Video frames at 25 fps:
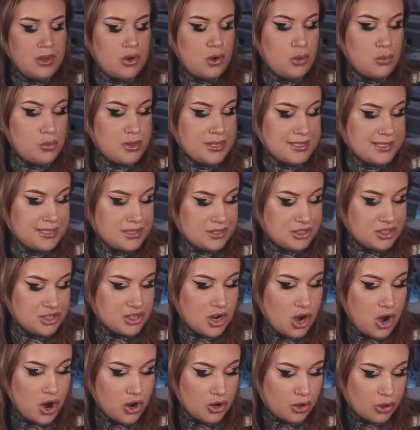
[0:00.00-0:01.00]
Oh, this is
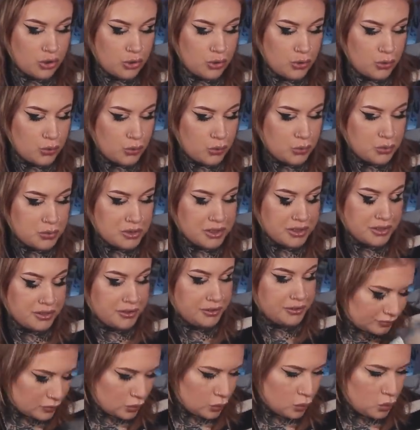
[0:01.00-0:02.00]
dark oud.
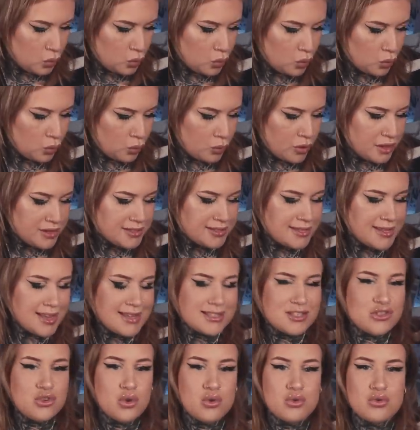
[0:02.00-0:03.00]
Oh, see,
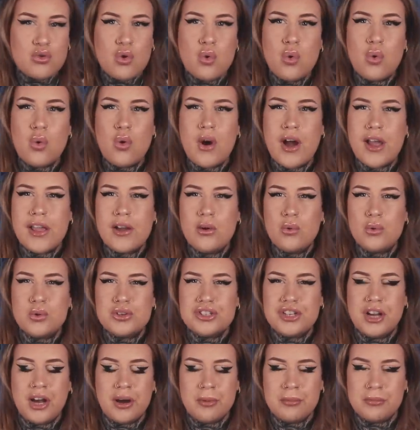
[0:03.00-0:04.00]
that's not quite
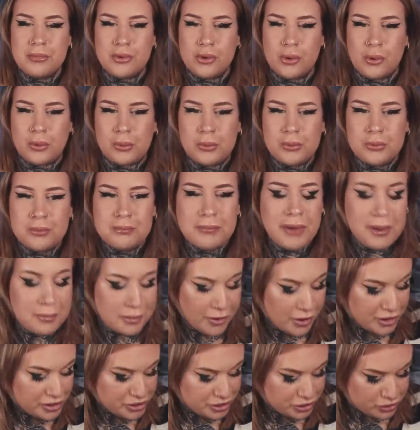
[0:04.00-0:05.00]
autumnal.
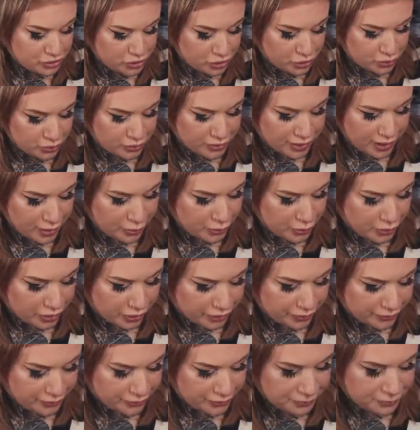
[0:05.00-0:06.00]
Maybe I should do that
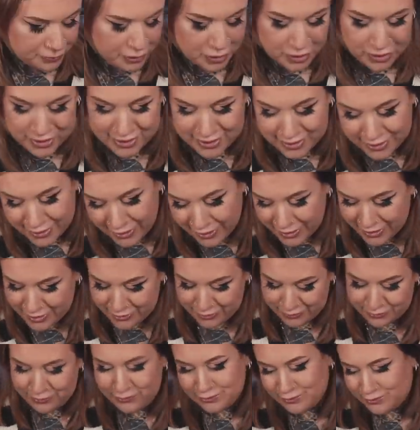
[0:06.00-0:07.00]
one because,
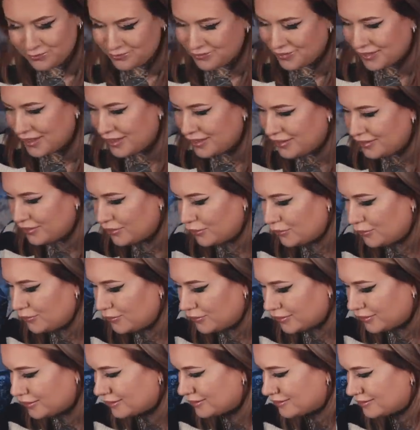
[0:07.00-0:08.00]
like, mm, you
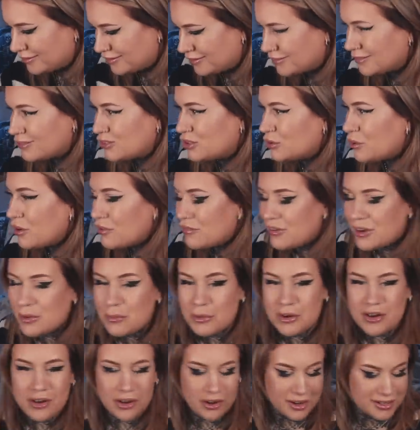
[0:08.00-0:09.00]
know, like, do I really
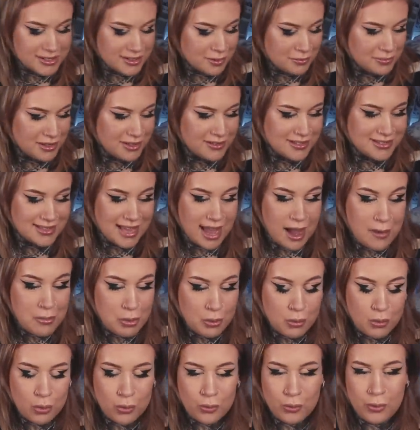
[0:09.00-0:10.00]
want to like something that's
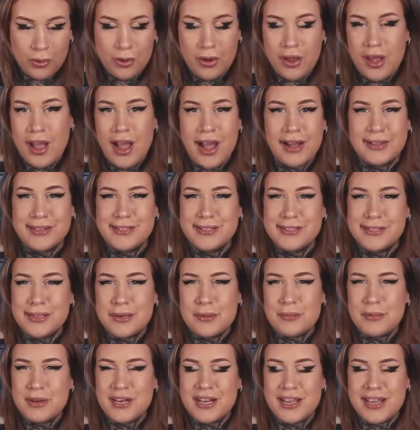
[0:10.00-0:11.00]
apple and
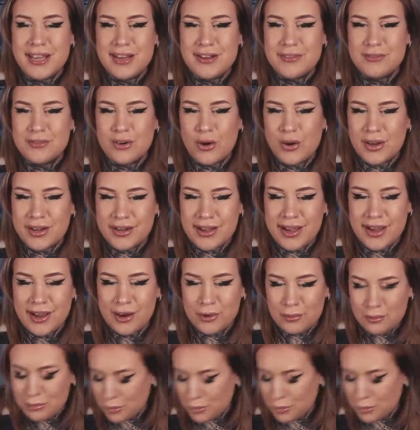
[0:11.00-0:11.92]
cinnamony right now?